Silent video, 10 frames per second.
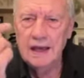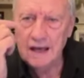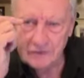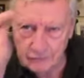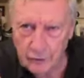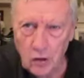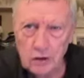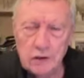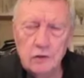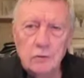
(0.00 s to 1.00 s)
He hasn't
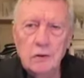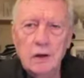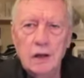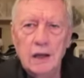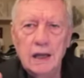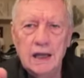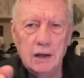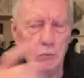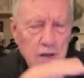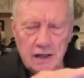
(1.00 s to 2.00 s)
forgotten you.
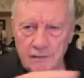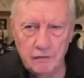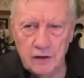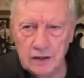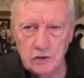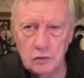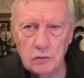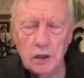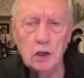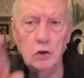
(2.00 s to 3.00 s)
He will never forget
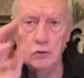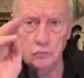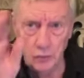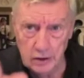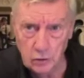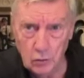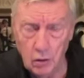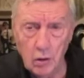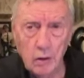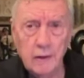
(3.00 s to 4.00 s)
you. He knows where you
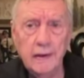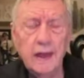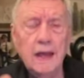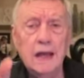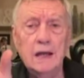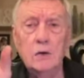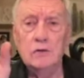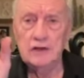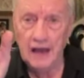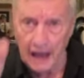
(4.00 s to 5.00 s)
are. He
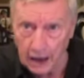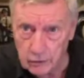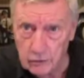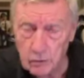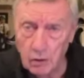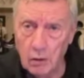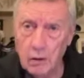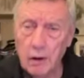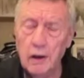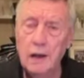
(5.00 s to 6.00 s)
knows how you
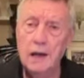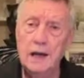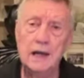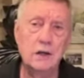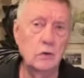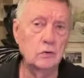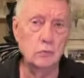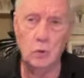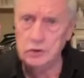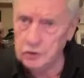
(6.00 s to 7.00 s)
are. He
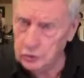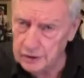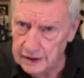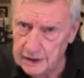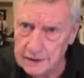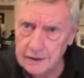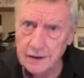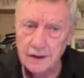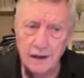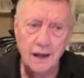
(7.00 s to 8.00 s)
knows what you need.
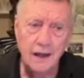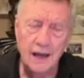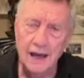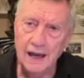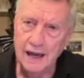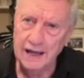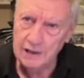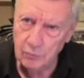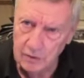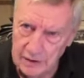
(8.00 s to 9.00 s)

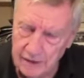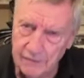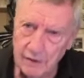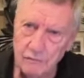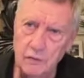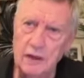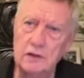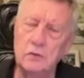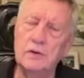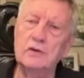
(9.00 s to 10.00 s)
And he will never
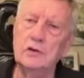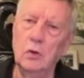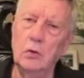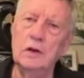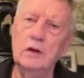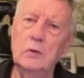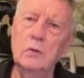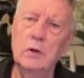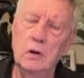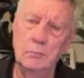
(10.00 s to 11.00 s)
forget you. He's calling
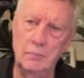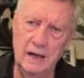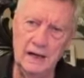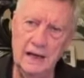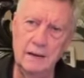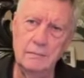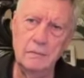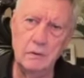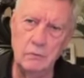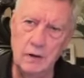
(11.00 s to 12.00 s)
you by name
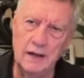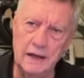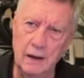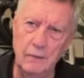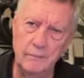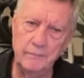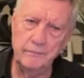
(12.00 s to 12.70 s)
right now.